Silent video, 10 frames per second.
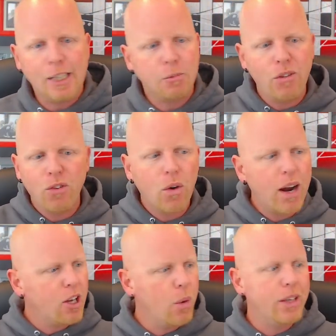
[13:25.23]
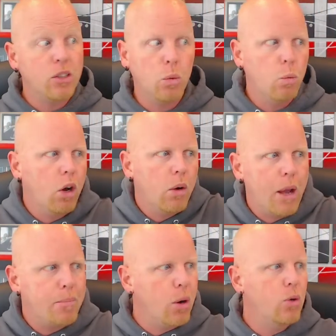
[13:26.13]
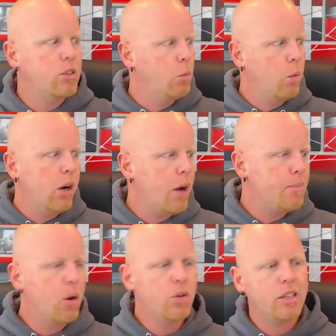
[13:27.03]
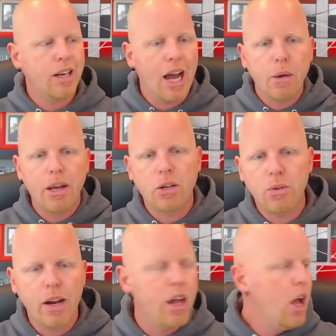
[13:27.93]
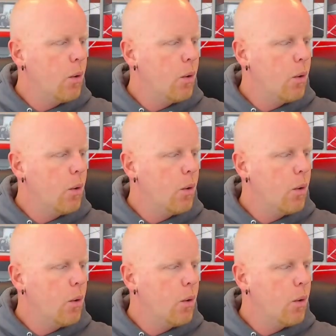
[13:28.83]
Before I go into what do I post and where do I post it and how do I create,